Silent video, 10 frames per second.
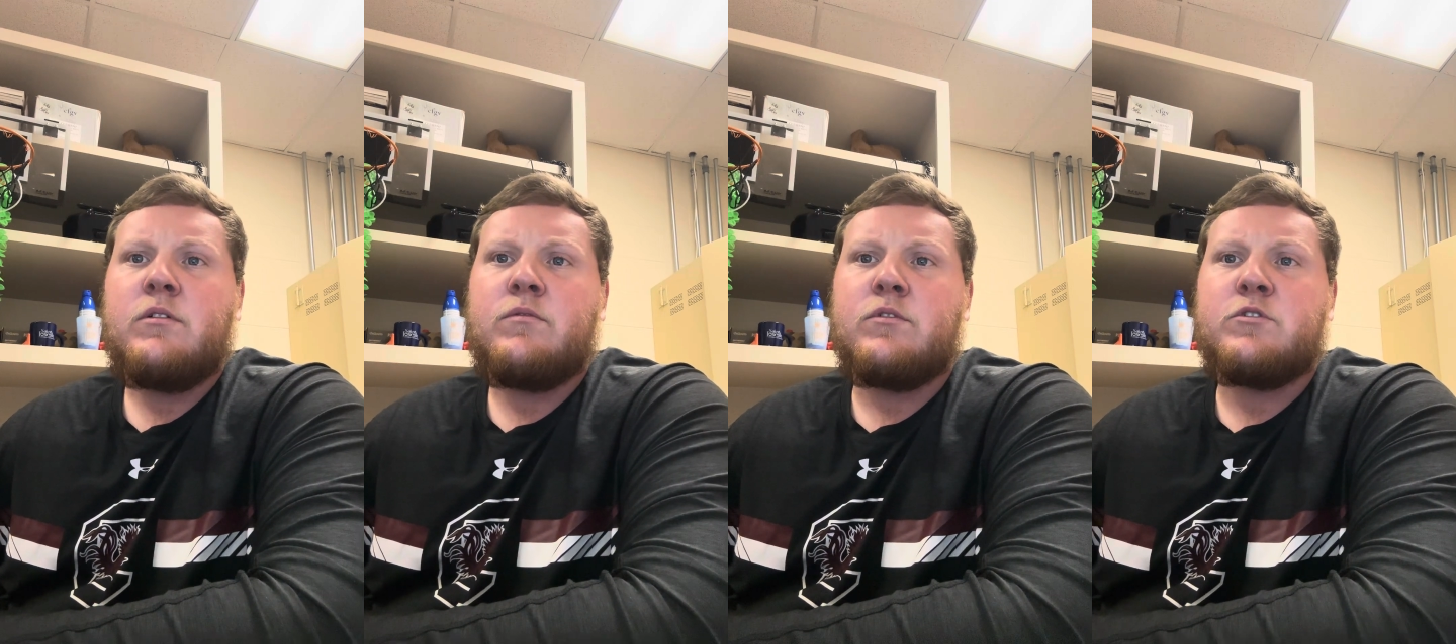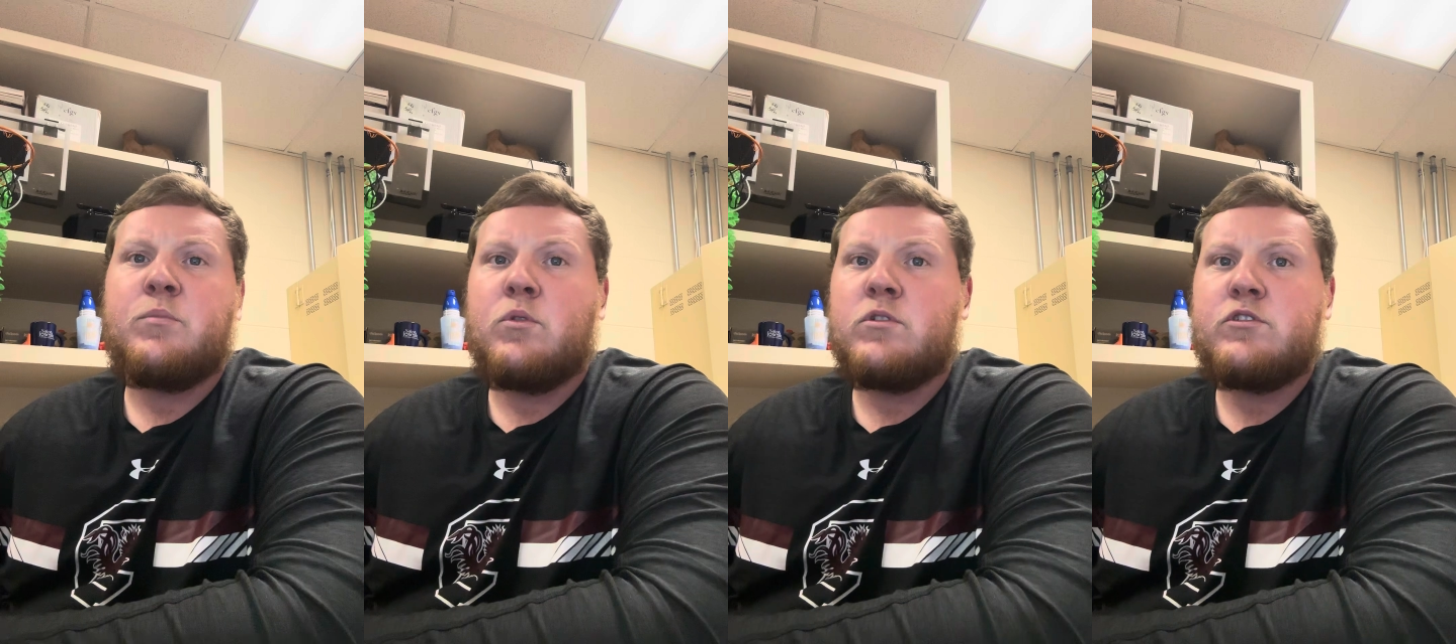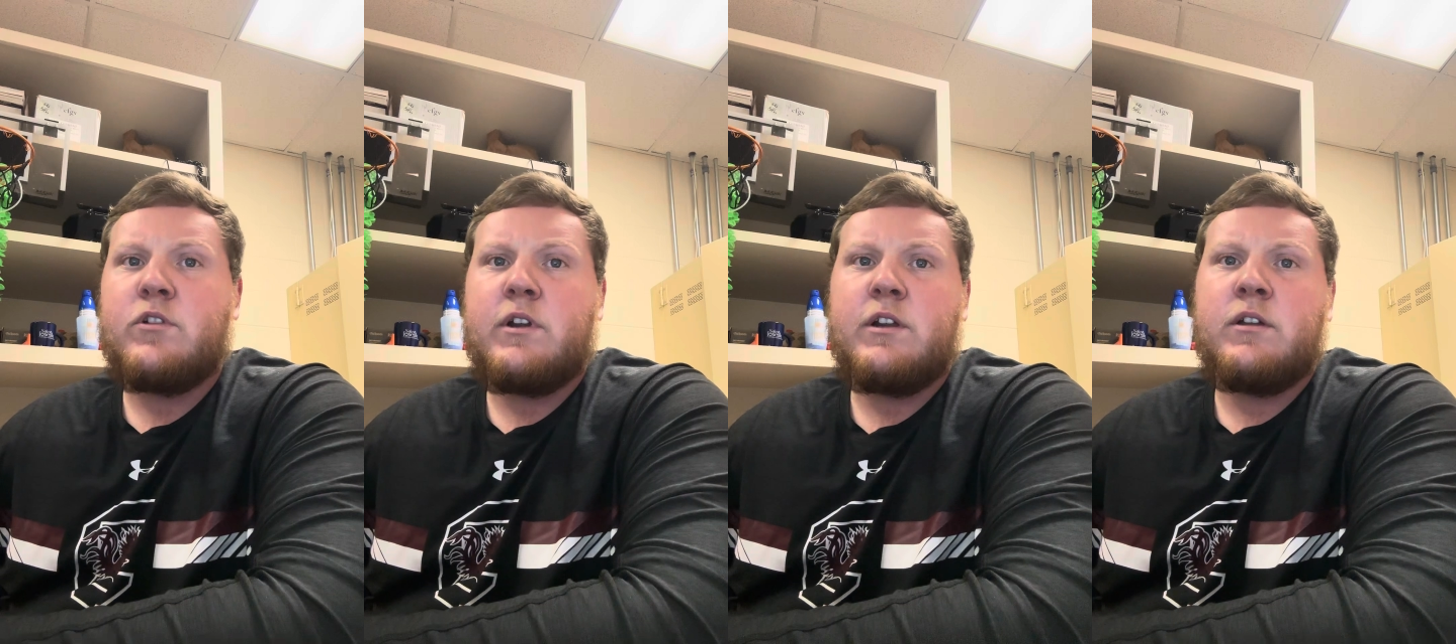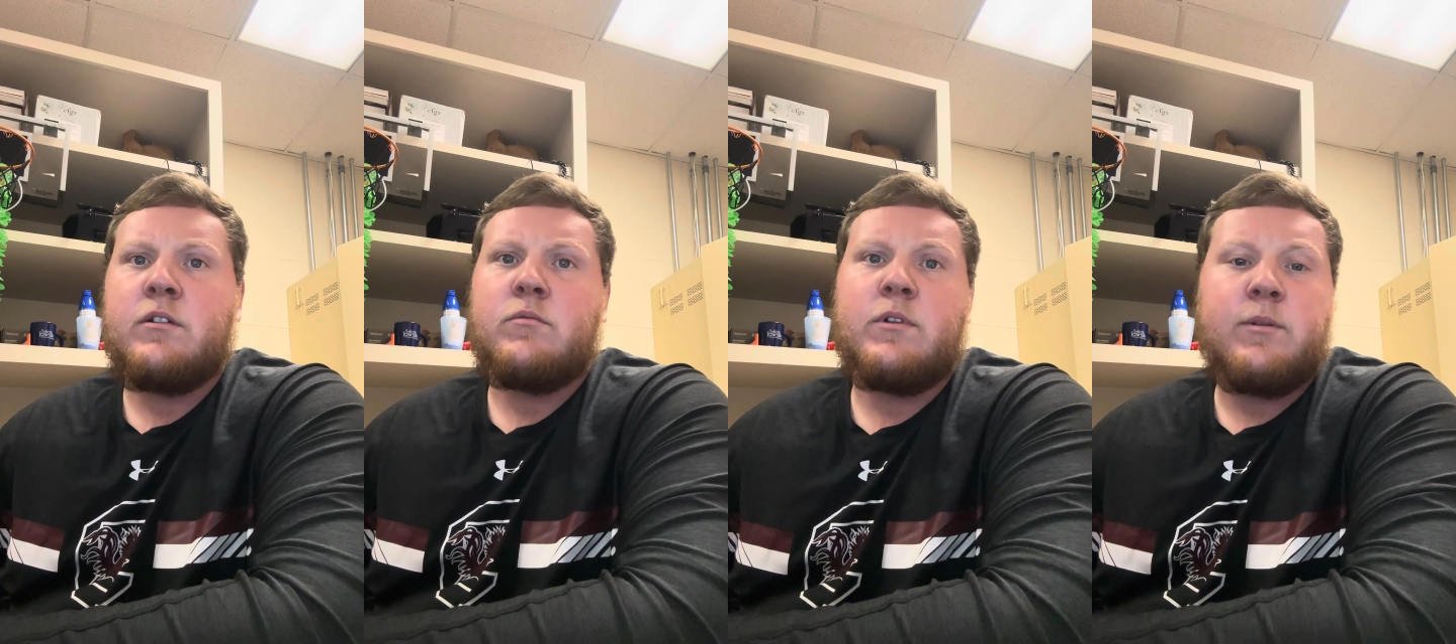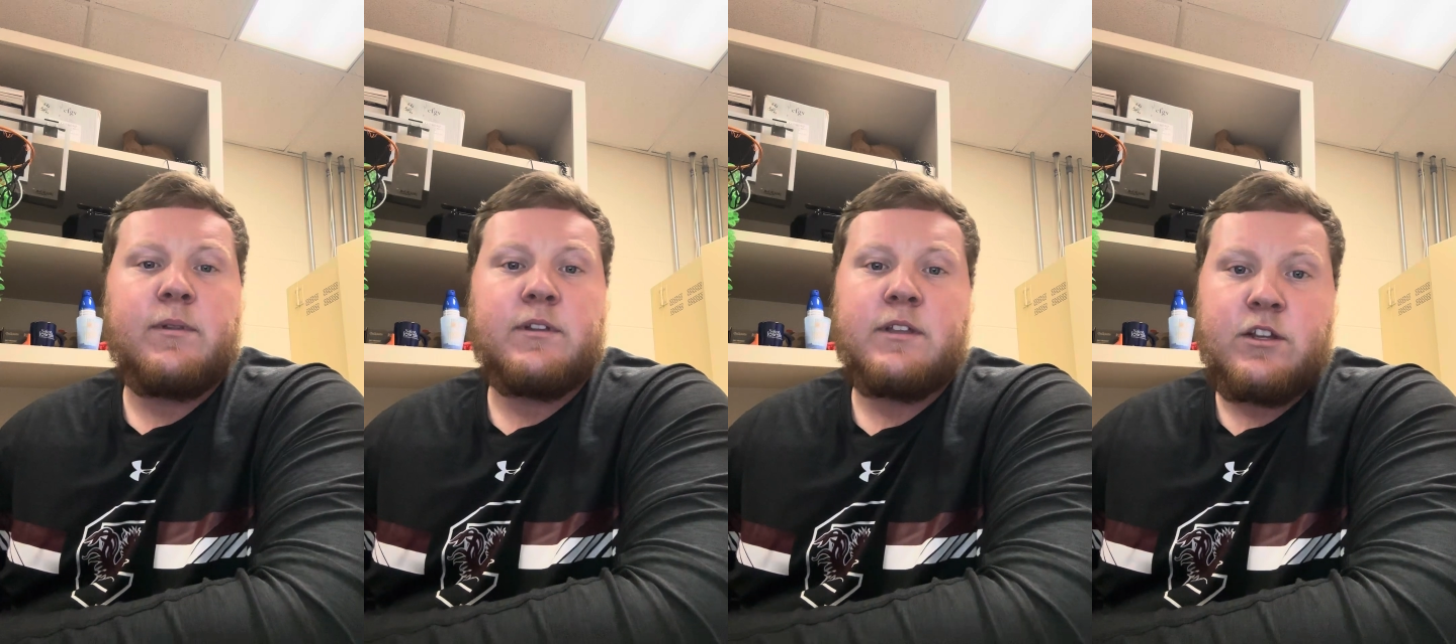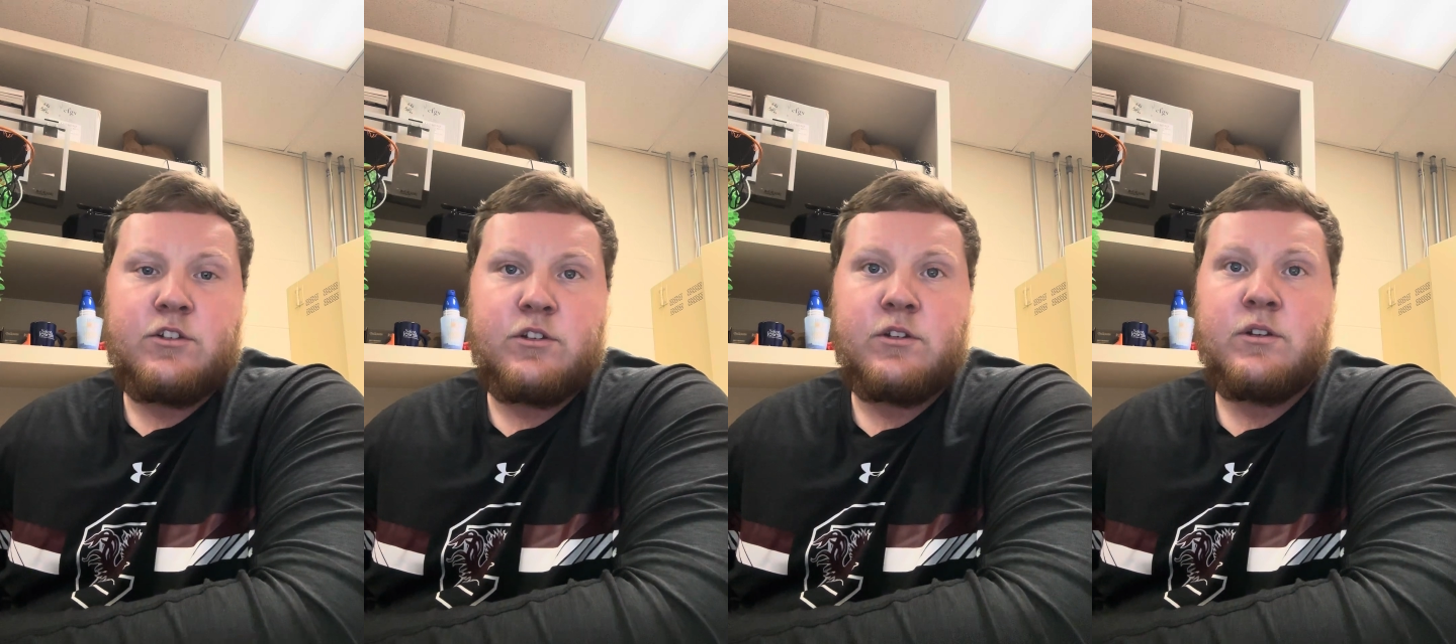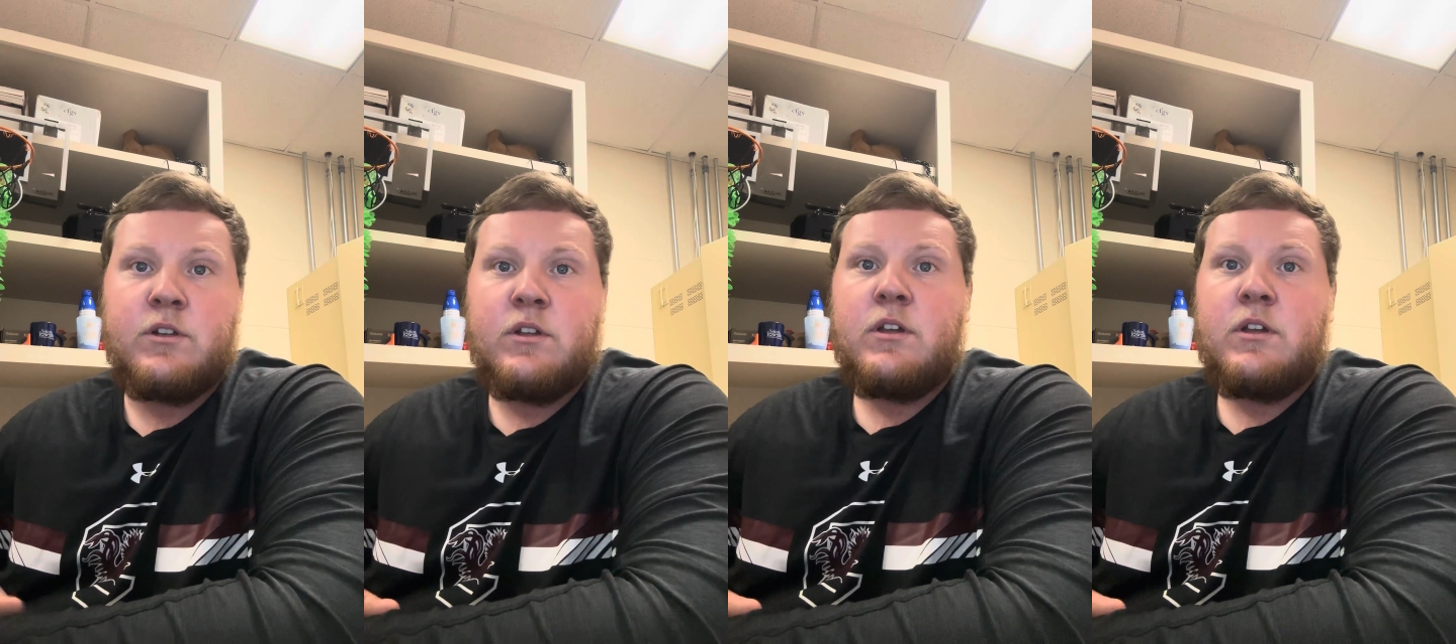for sports training, rehabilitation,